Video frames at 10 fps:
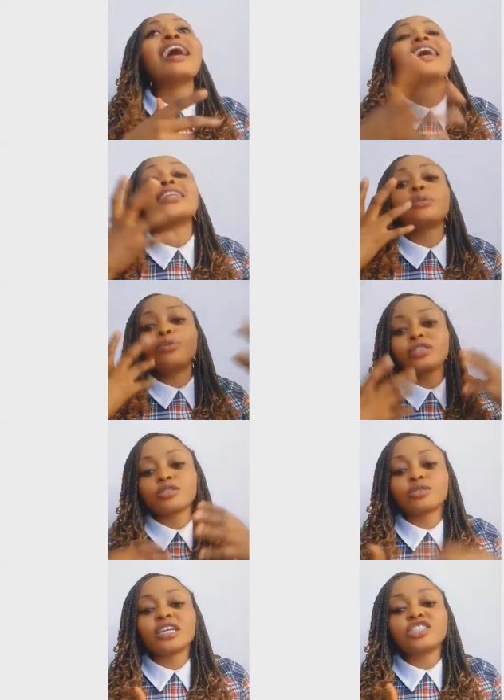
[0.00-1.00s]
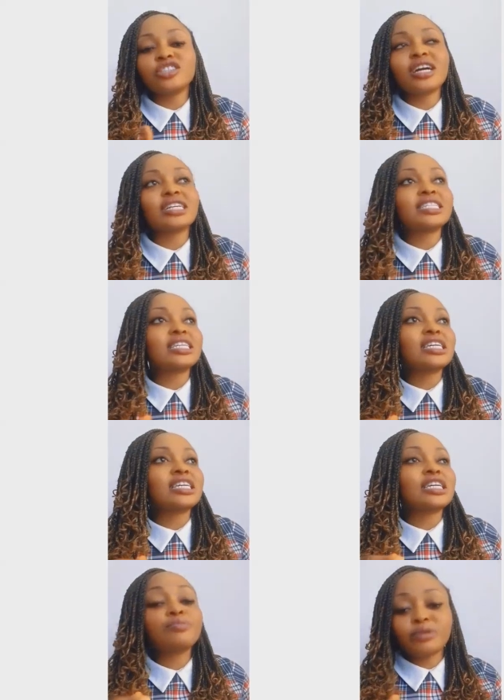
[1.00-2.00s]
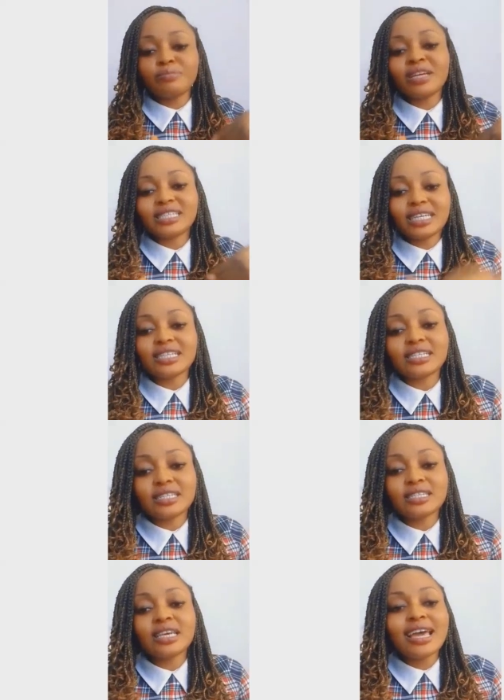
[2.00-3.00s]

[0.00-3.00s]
and they brought it to Nigeria and they implemented it.